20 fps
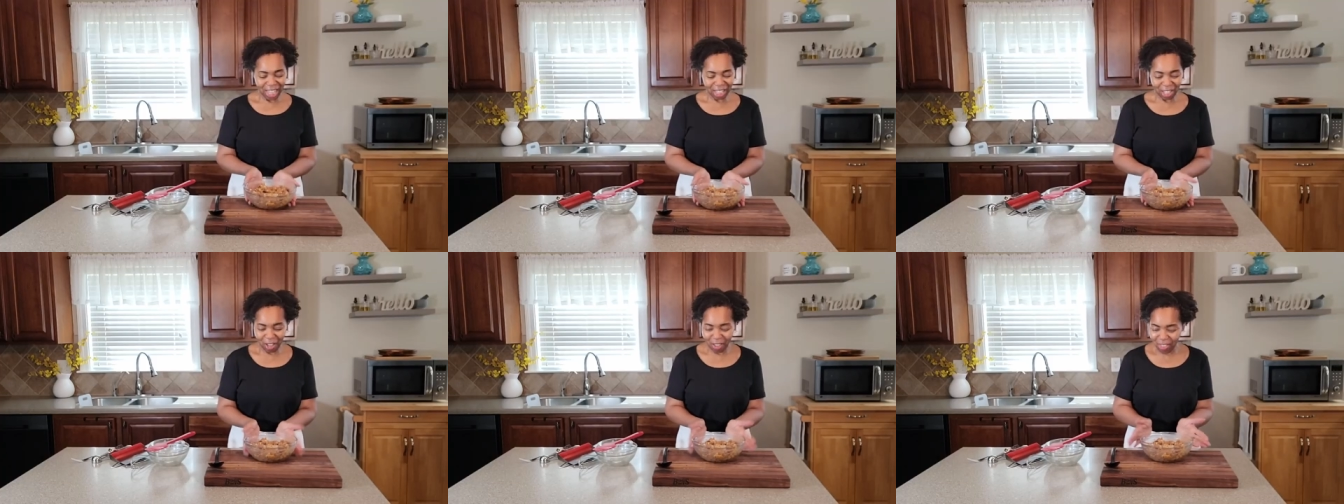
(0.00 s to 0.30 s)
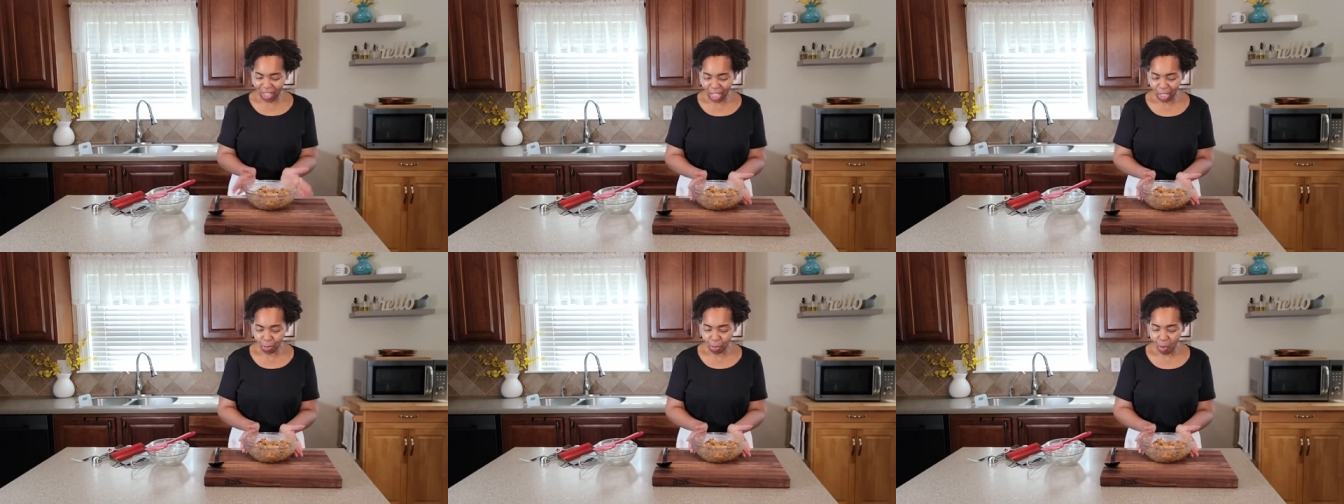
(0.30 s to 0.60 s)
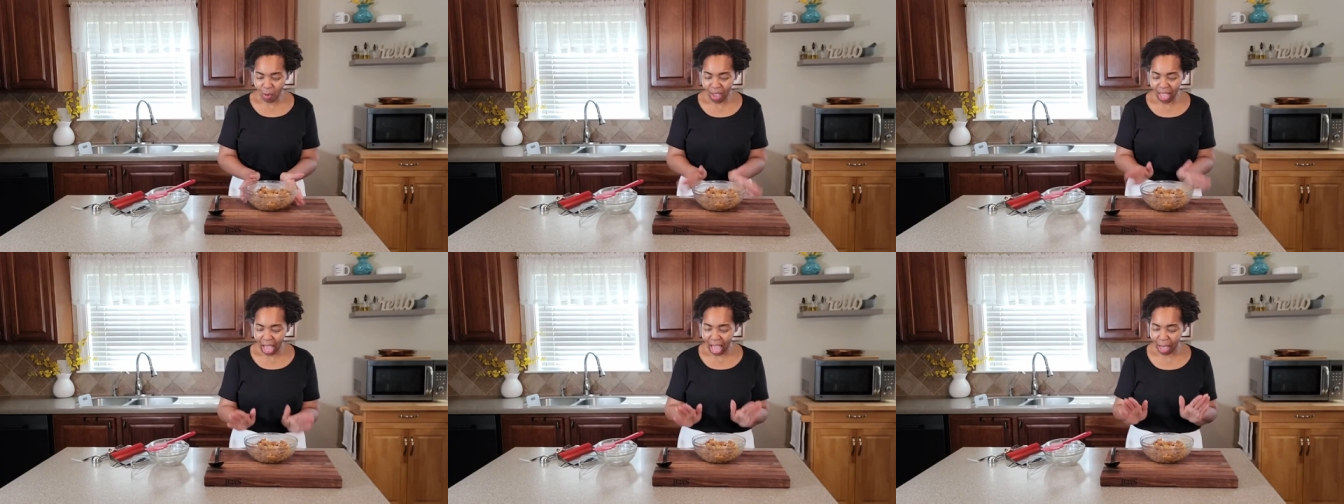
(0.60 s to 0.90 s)
So at this
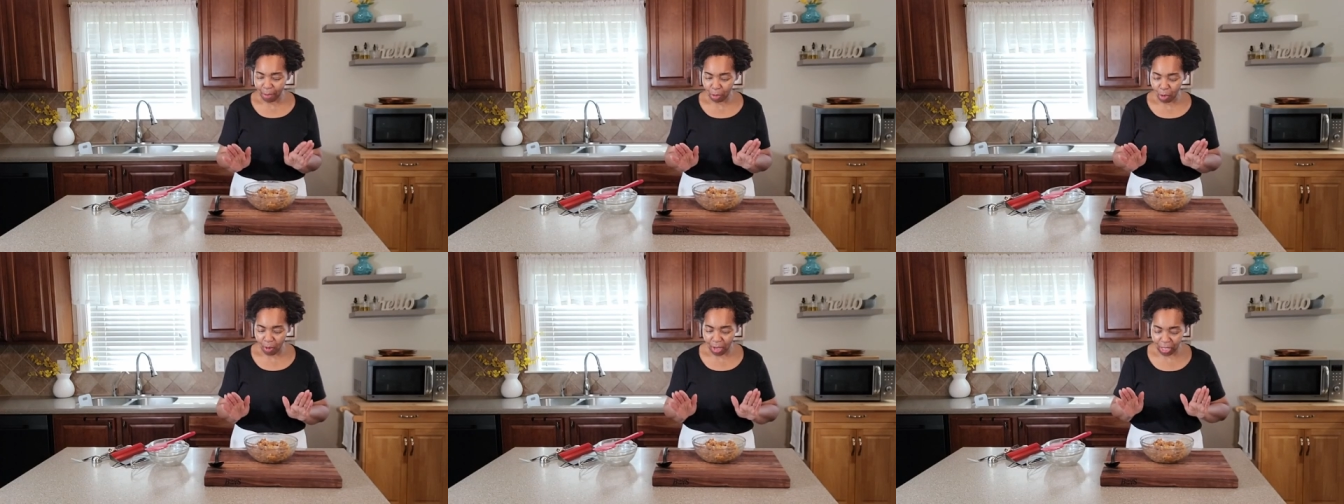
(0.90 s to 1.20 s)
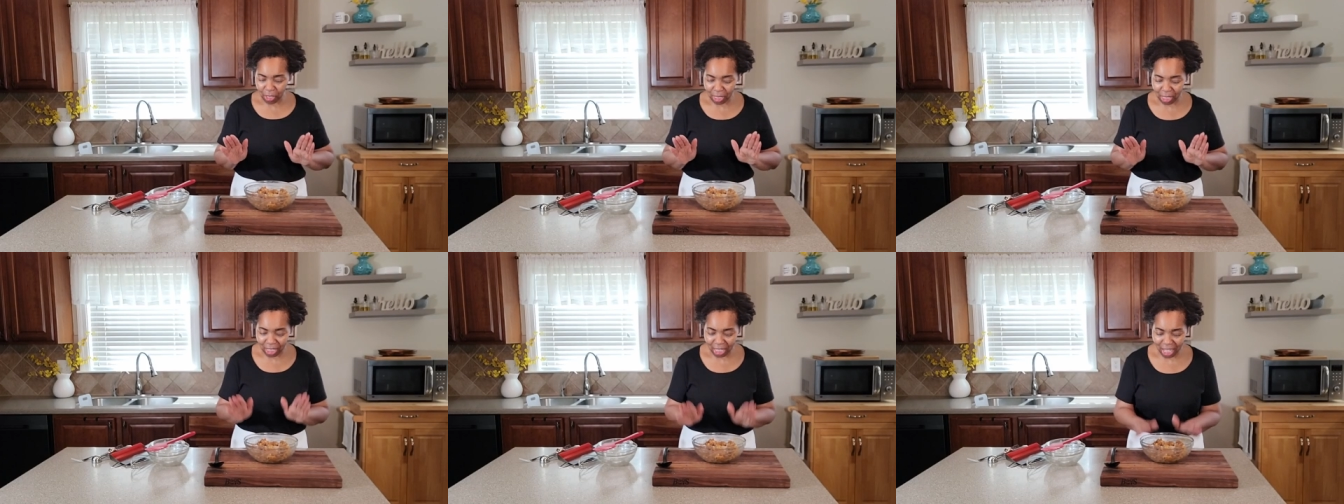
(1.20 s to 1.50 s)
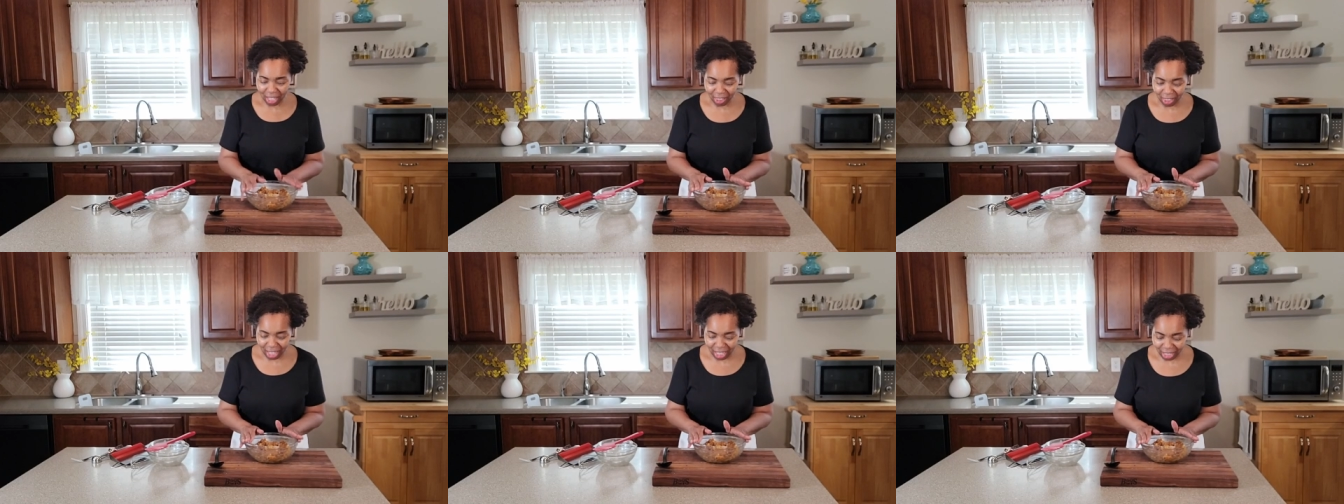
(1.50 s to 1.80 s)
point, I'm going to
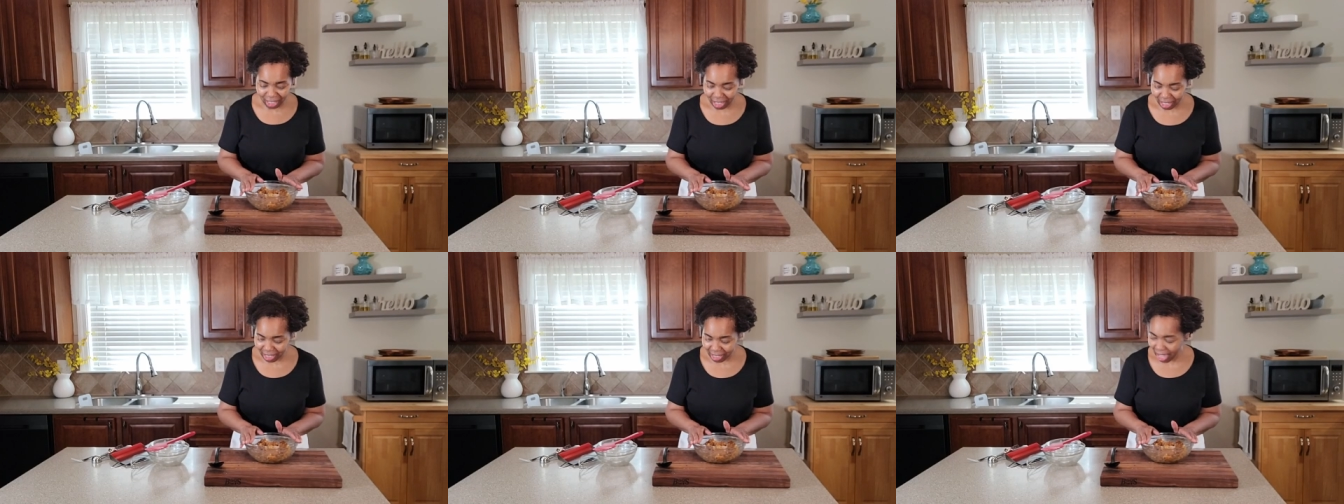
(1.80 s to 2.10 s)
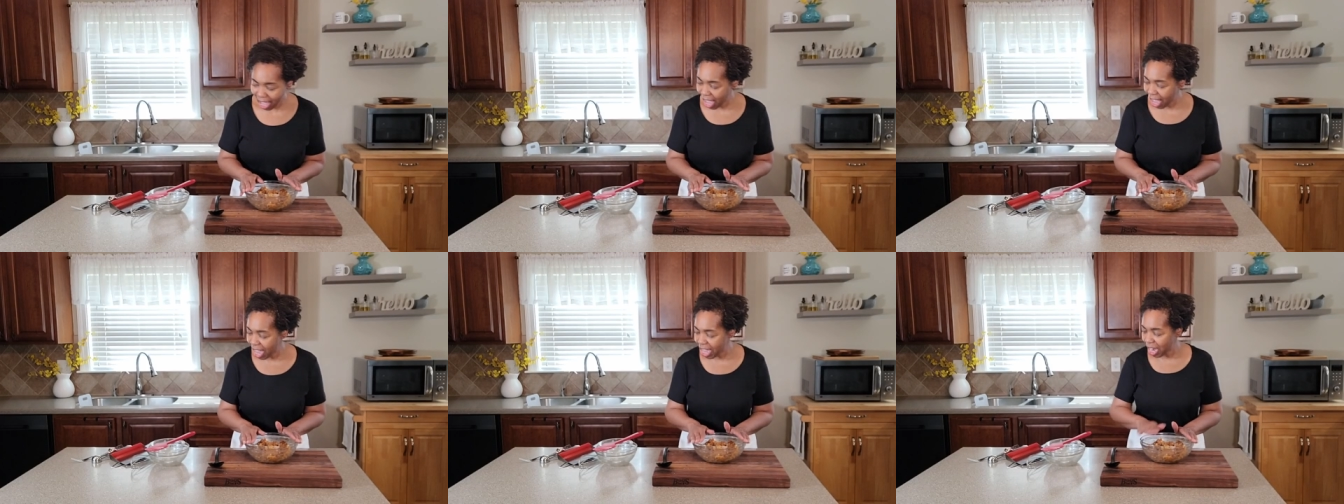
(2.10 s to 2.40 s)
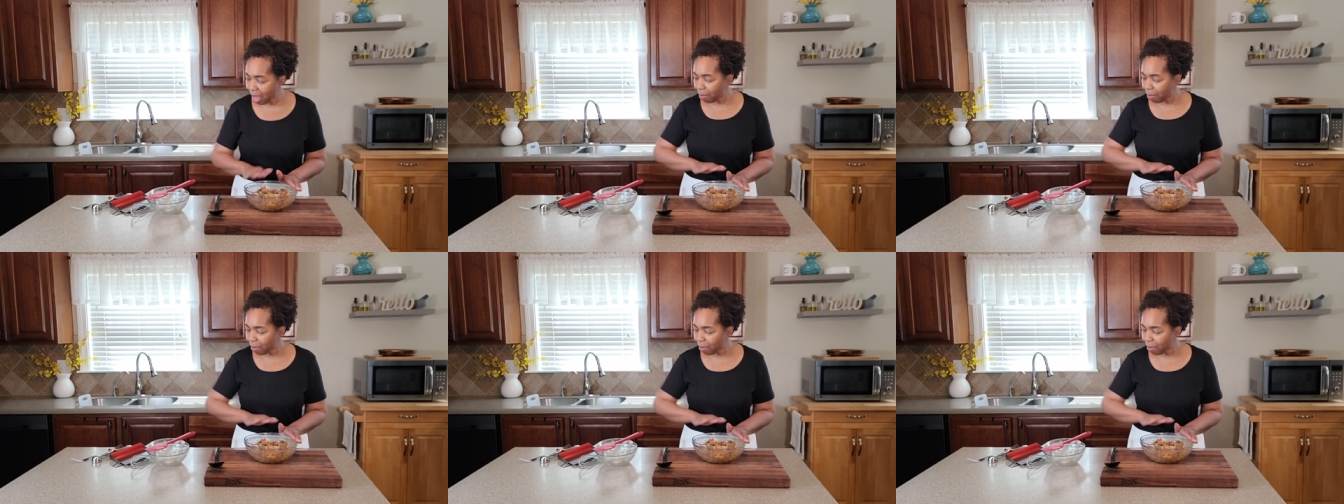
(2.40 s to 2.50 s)
set this aside.